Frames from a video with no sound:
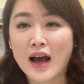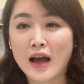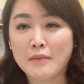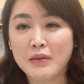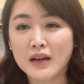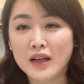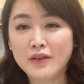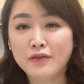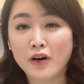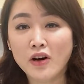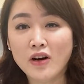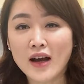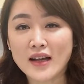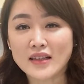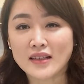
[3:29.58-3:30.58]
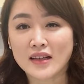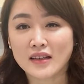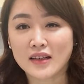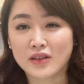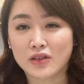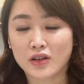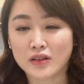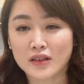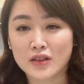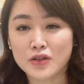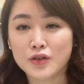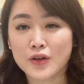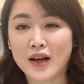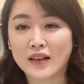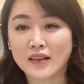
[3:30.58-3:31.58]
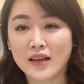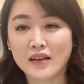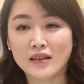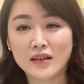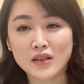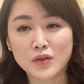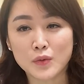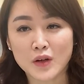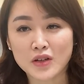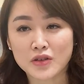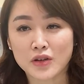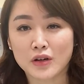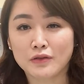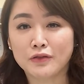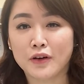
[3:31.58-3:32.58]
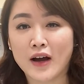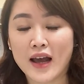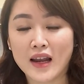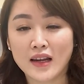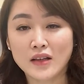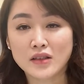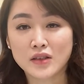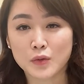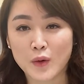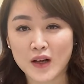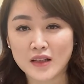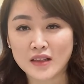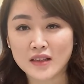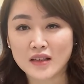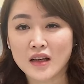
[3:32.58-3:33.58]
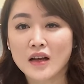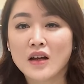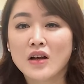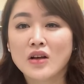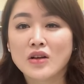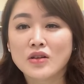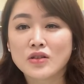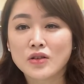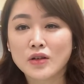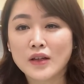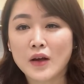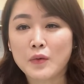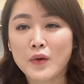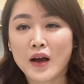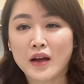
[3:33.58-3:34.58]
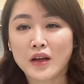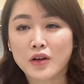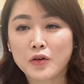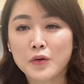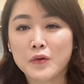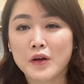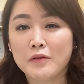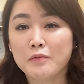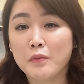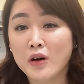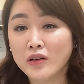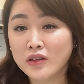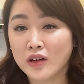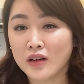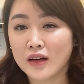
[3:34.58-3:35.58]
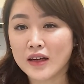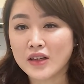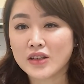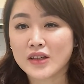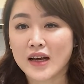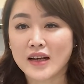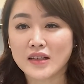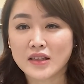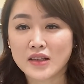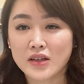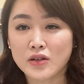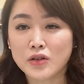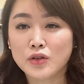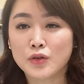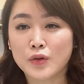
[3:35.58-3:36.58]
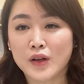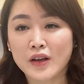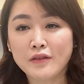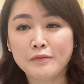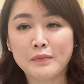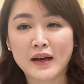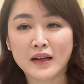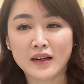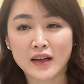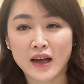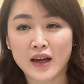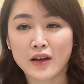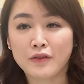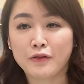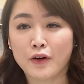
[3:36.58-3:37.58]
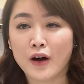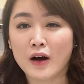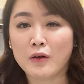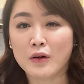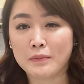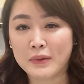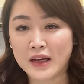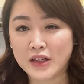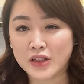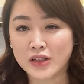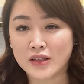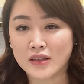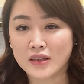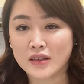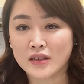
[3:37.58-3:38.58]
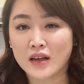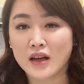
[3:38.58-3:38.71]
I believe all aesthetic doctors should attend this workshop for at least once, so that we are equipped with more knowledge and skills to give better care for our patients.